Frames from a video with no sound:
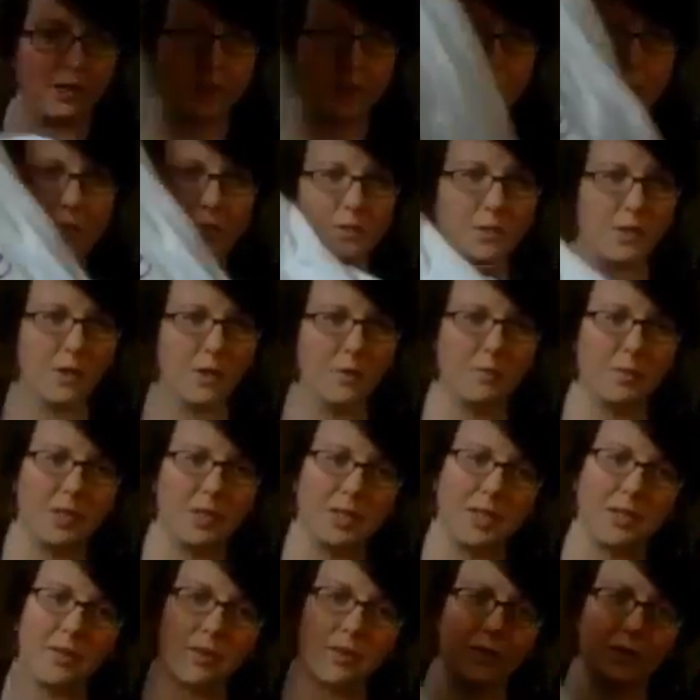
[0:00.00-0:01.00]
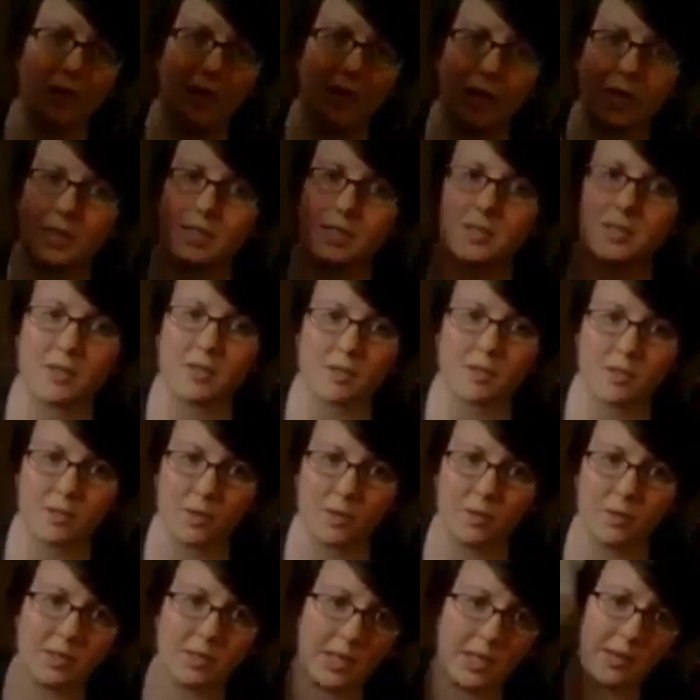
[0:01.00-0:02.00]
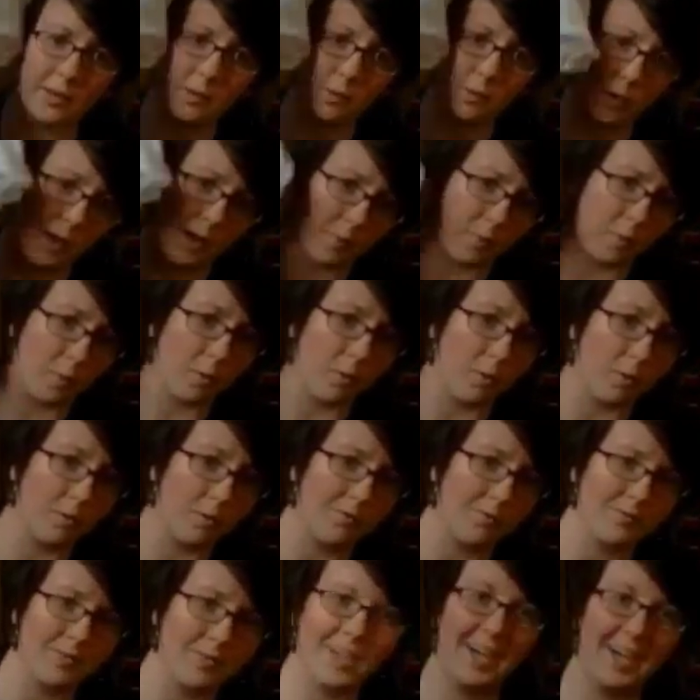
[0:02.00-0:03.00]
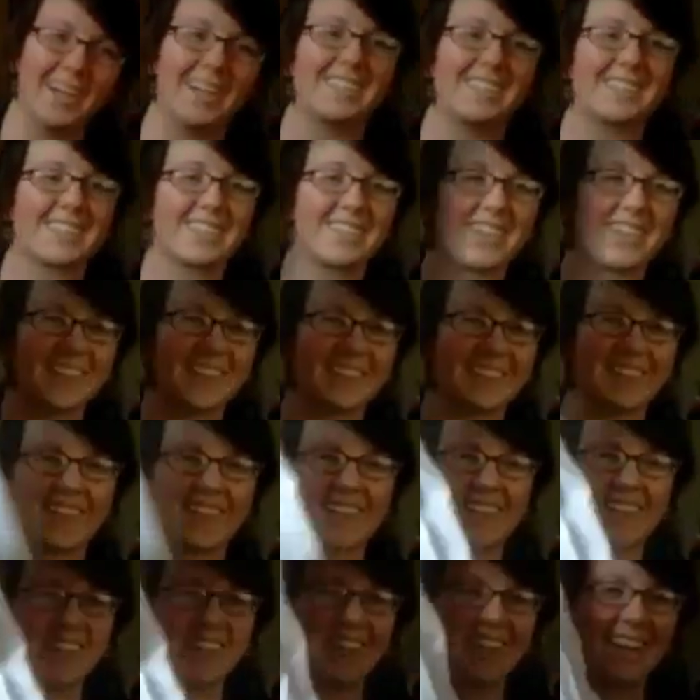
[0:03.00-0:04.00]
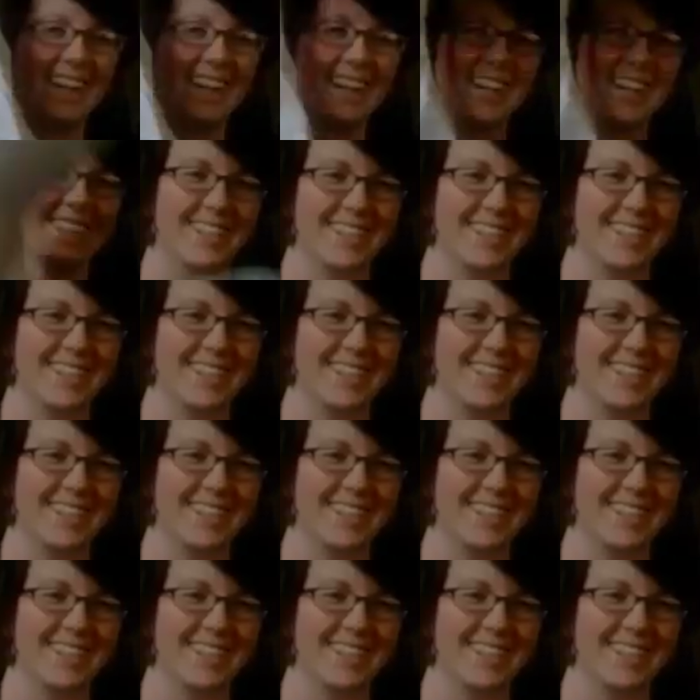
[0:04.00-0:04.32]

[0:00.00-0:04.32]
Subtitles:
And don't be another lost shirt down the rabbit hole. See what I did there?